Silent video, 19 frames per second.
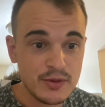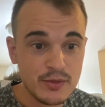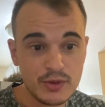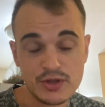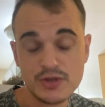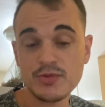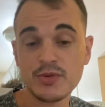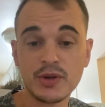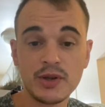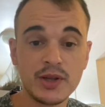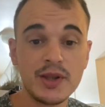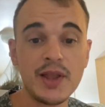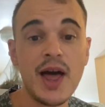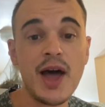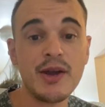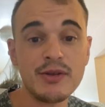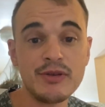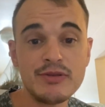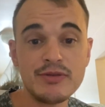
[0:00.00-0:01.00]
which will
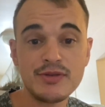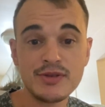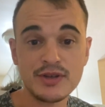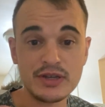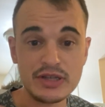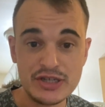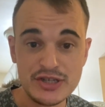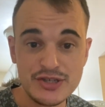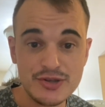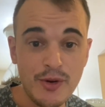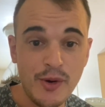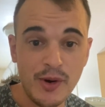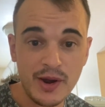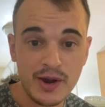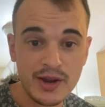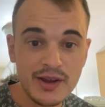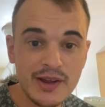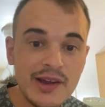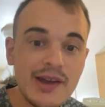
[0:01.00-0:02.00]
allow you to
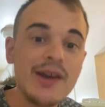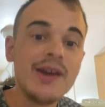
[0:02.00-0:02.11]
enjoy